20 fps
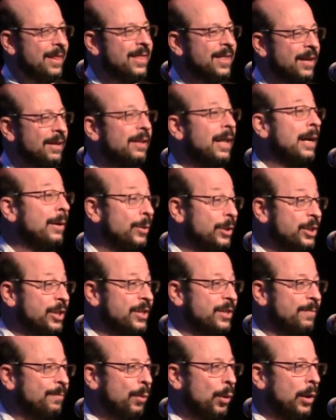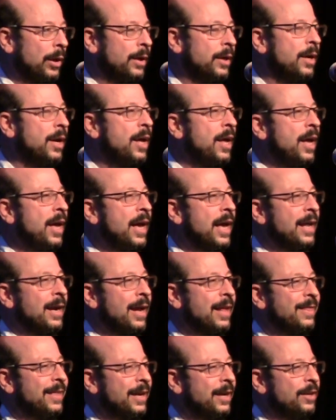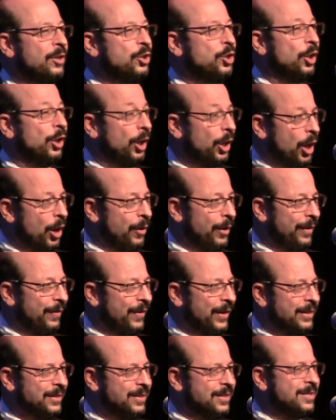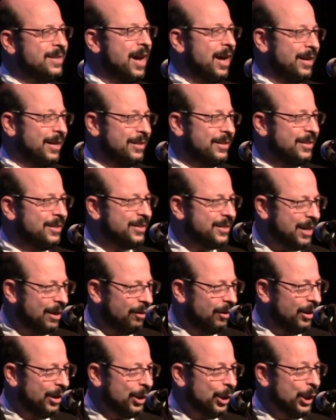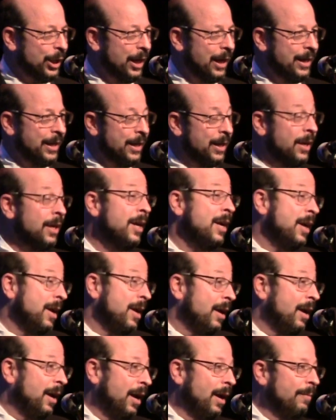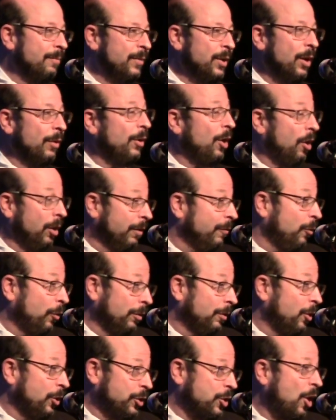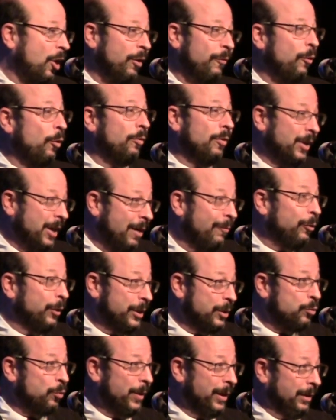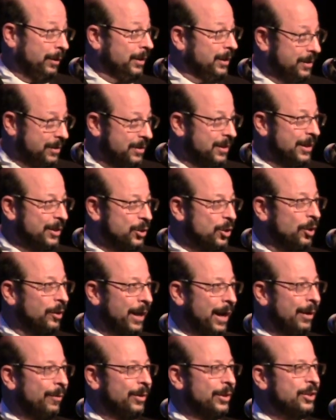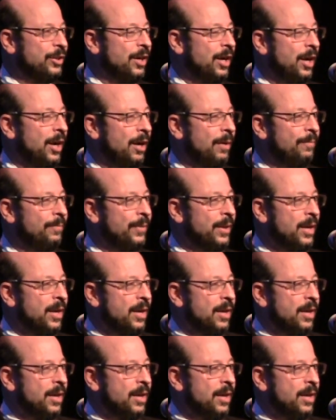I think language is important, and I think sugarcoating things is not necessarily a good idea. Um, you know, carnivore, large carnivore recovery is real. It's, it's good language. Um,